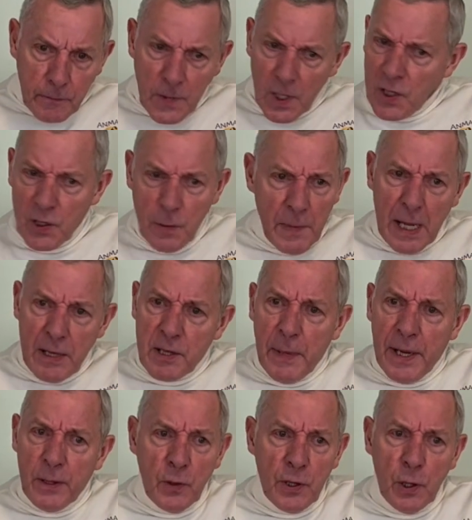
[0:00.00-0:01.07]
sometimes it
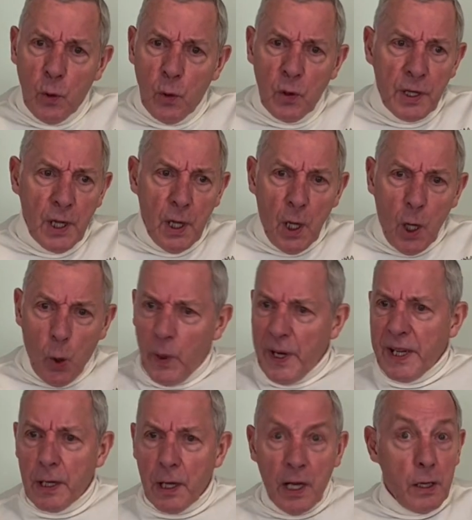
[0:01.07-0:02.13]
might only hold a
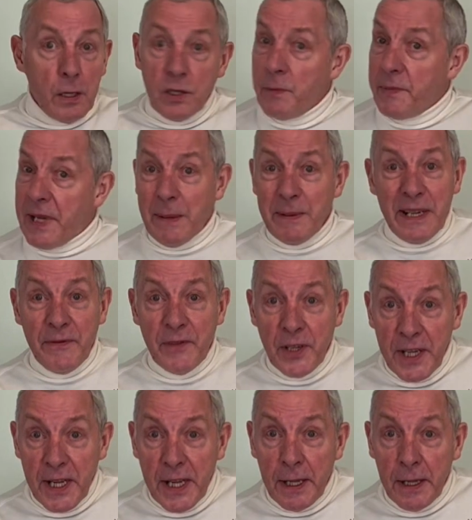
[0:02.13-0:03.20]
week, sometimes even a
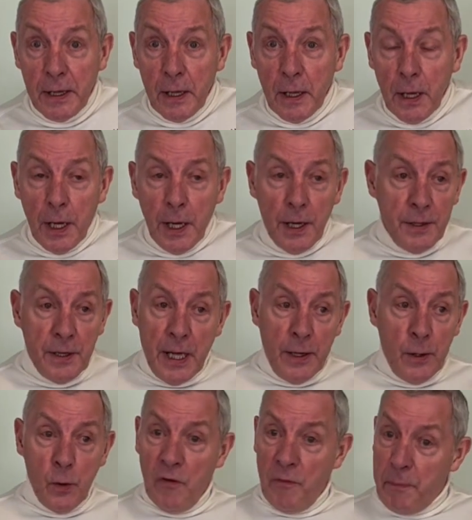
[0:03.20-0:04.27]
day. And I
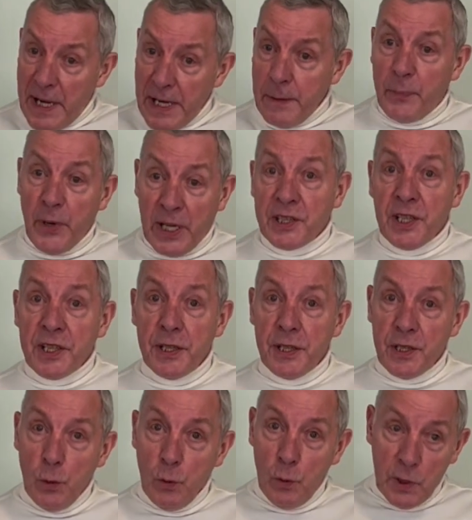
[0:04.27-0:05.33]
know of many practitioners
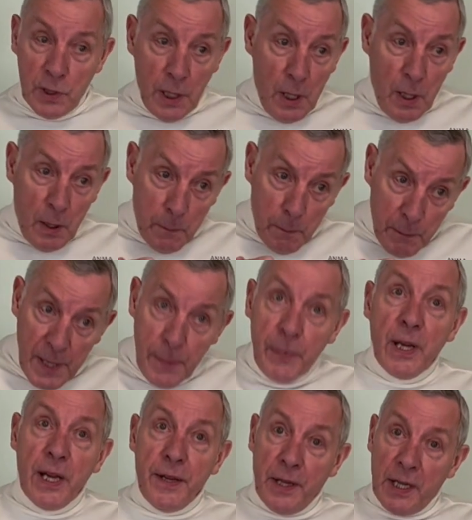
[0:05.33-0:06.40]
who would
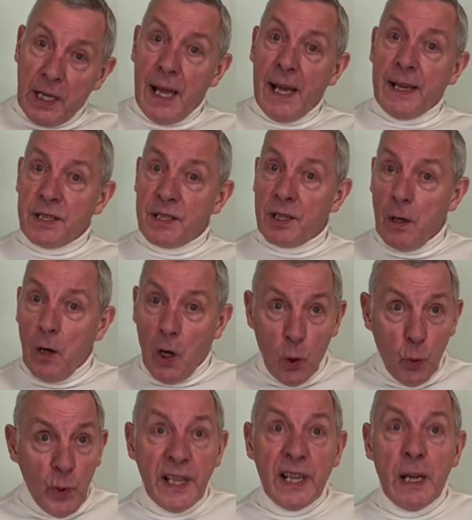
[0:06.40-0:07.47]
manipulate their clients on a
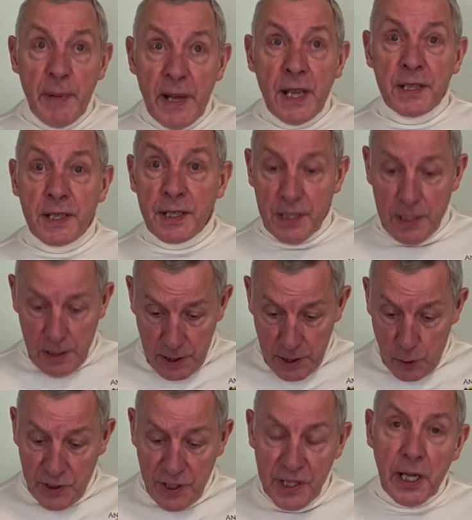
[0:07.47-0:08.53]
weekly basis
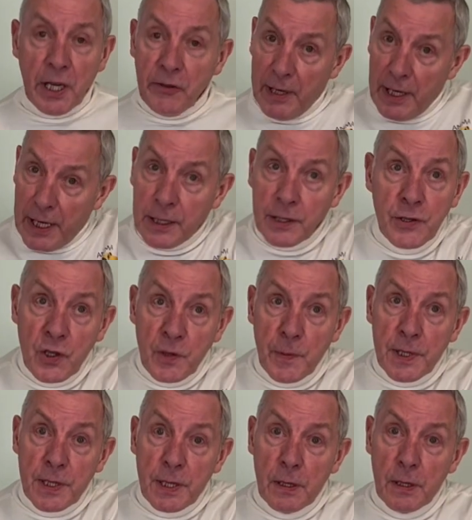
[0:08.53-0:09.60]
using a sacroiliac
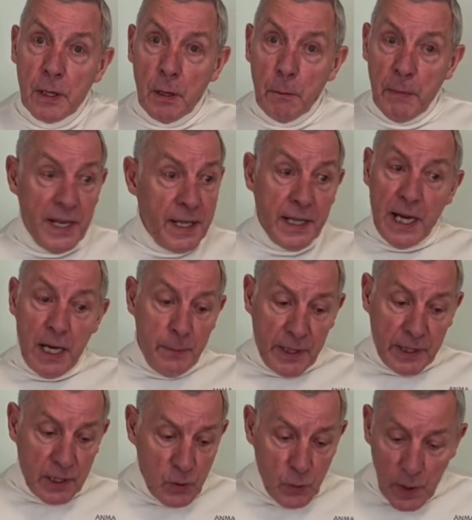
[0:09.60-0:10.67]
adjustment. Many
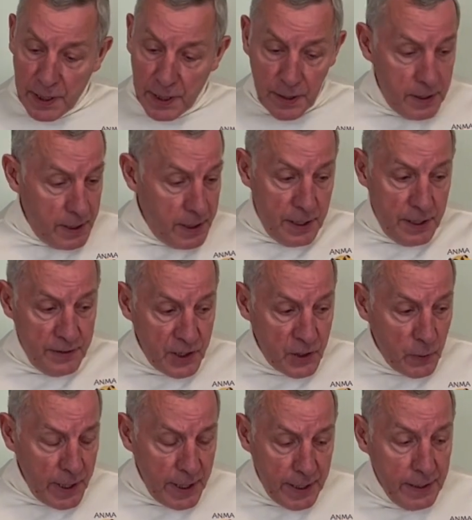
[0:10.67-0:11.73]
chiropractors work in this
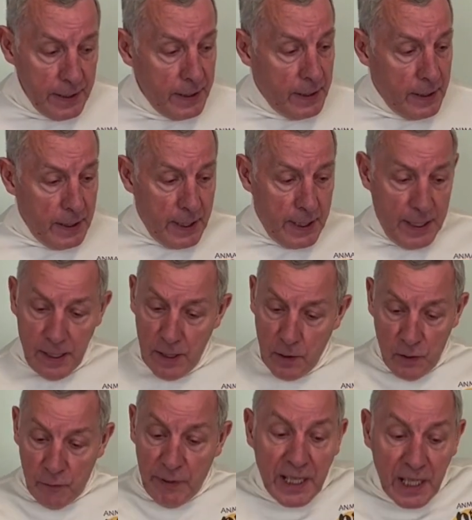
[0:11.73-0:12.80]
way on a
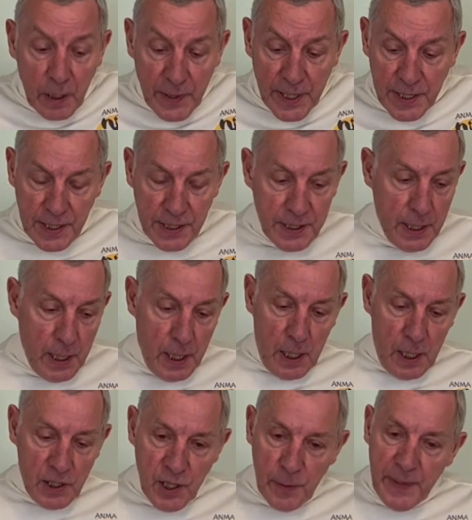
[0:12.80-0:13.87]
regular basis.
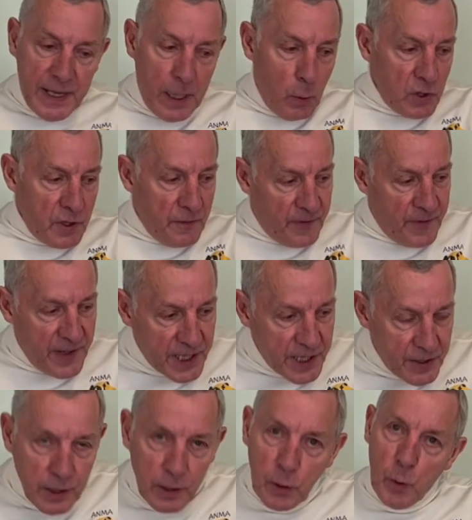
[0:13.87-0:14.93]
And to me, that wasn't fixing
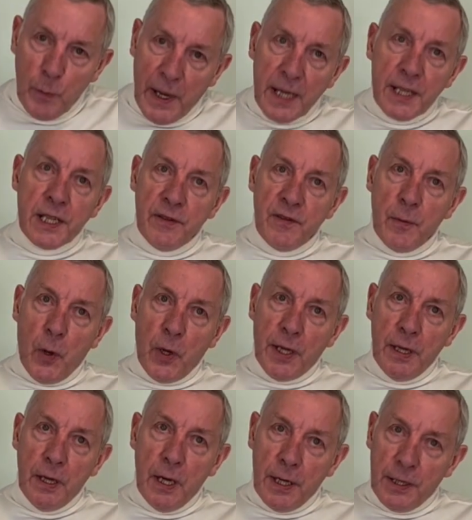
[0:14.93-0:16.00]
the globality of the
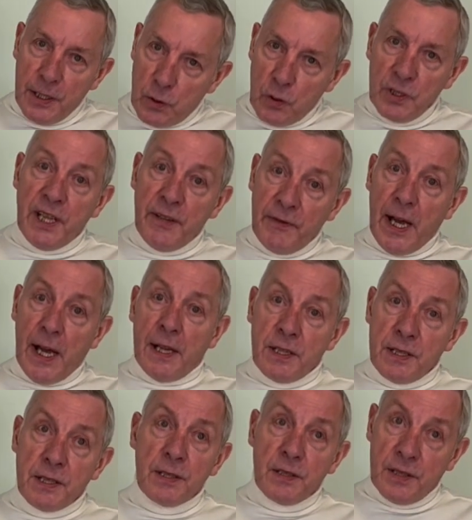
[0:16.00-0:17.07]
body, and you couldn't give
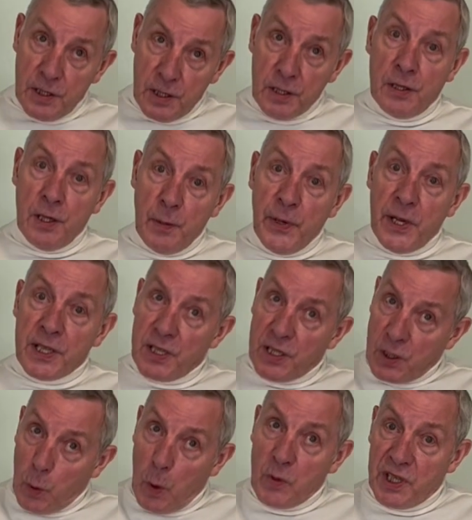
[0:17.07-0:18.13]
guidance to the person as to
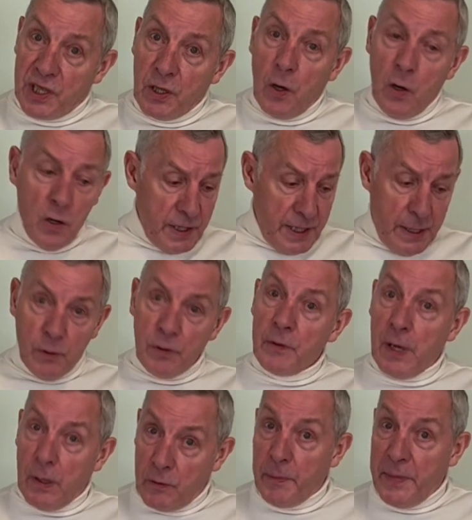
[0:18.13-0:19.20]
what was the cause and how
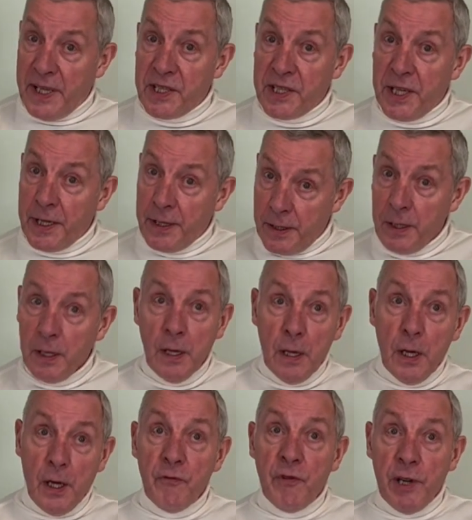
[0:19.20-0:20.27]
to maintain
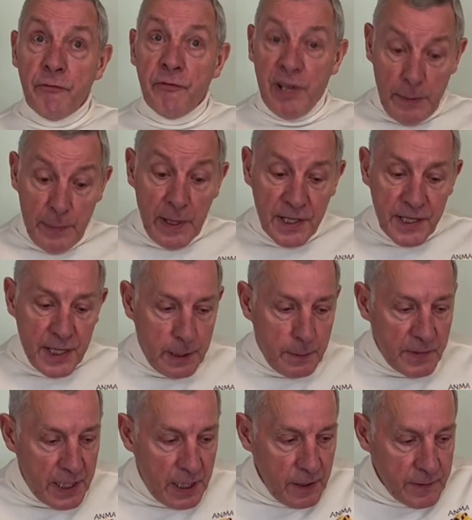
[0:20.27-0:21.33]
and rehabilitate
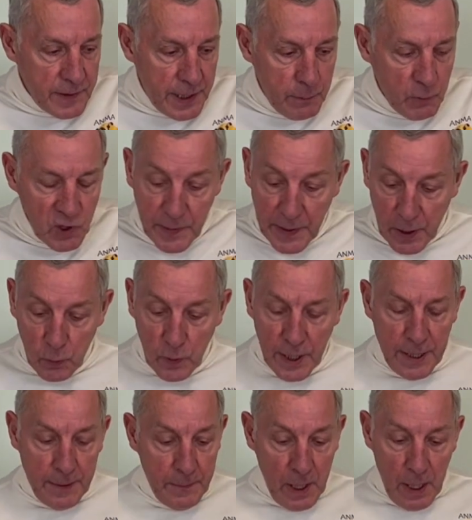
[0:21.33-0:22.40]
themselves in a much better
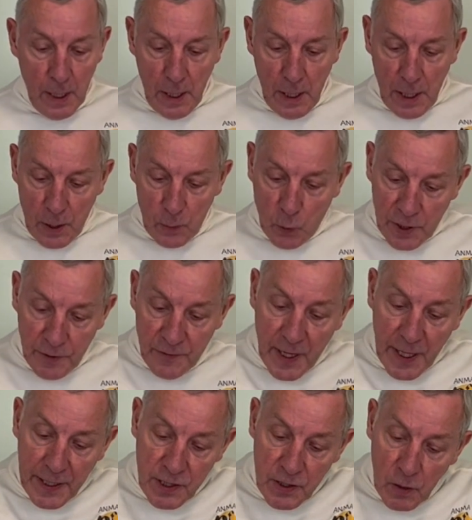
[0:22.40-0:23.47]
way. And what you
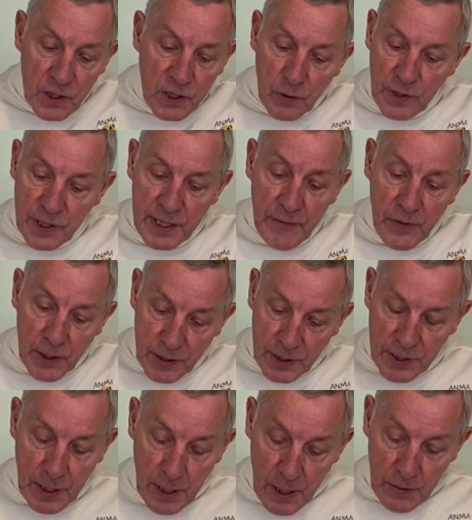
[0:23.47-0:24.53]
find is also there's
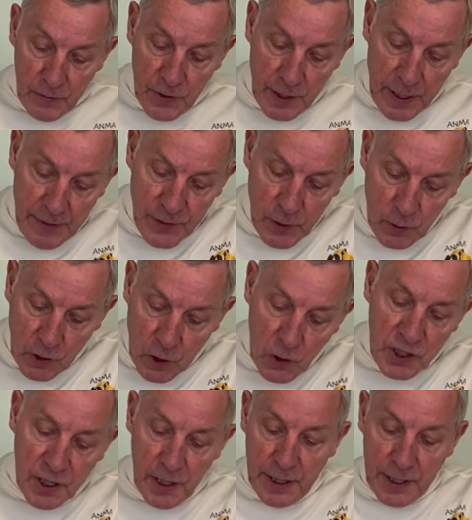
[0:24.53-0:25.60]
evidence that if you
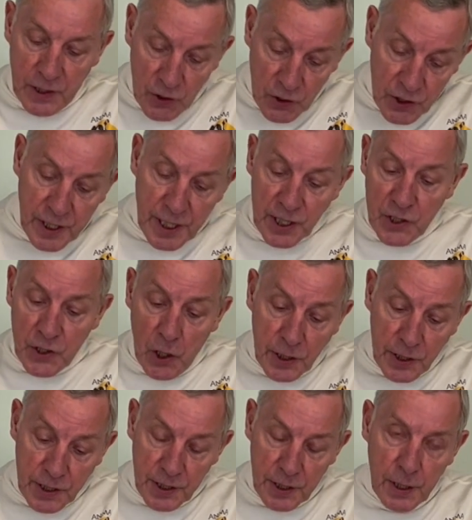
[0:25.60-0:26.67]
constantly adjust these
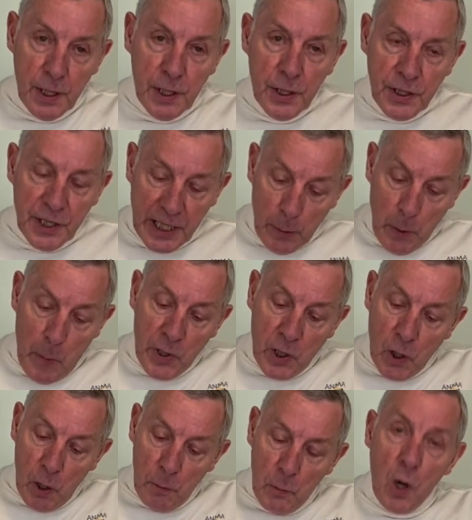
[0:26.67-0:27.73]
joints, you get what we
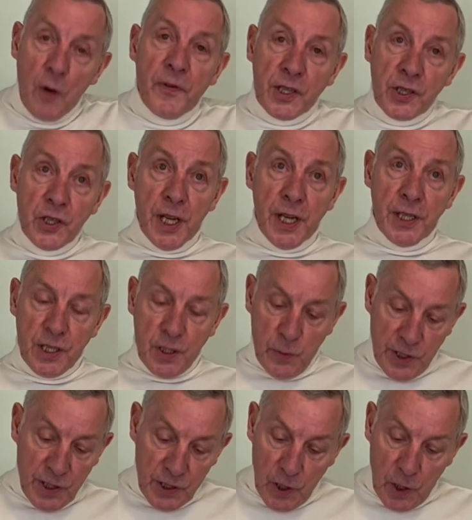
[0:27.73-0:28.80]
call morphic changes,
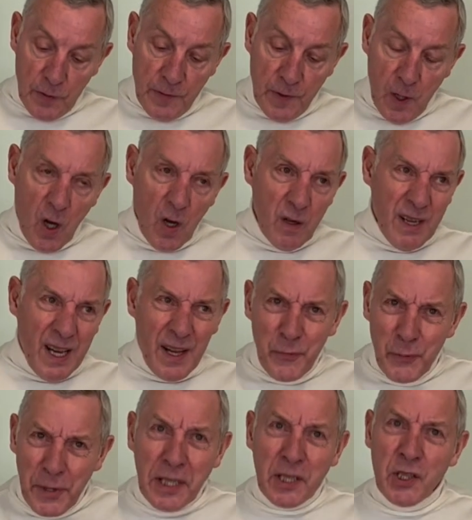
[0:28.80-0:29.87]
which are sort of
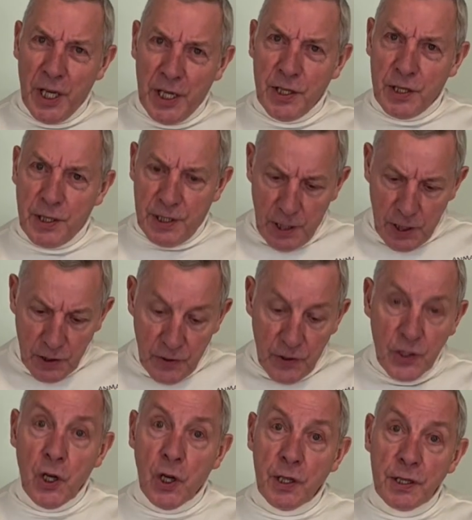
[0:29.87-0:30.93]
arthritic changes to the
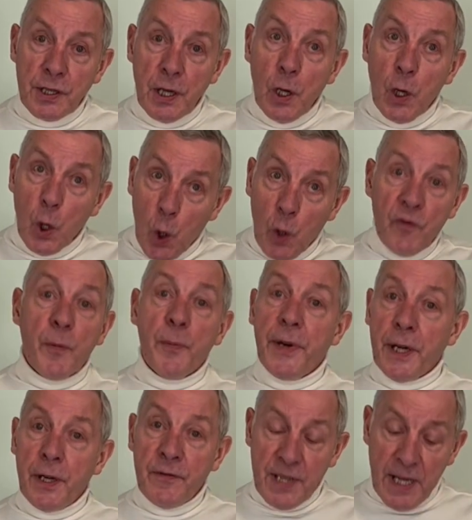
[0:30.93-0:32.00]
joint over a
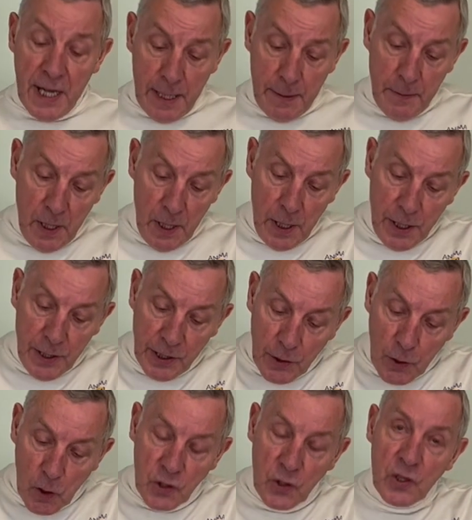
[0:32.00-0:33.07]
period of time, and you can
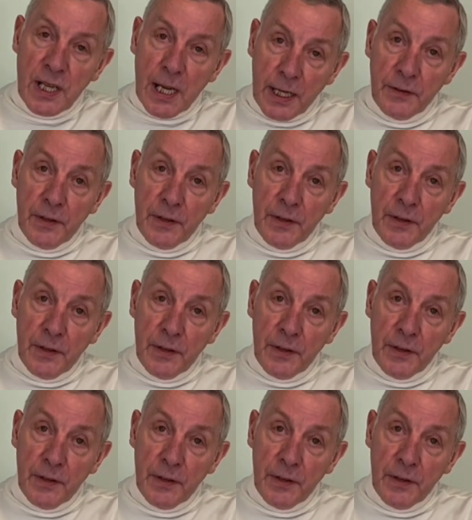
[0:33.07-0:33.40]
also slacken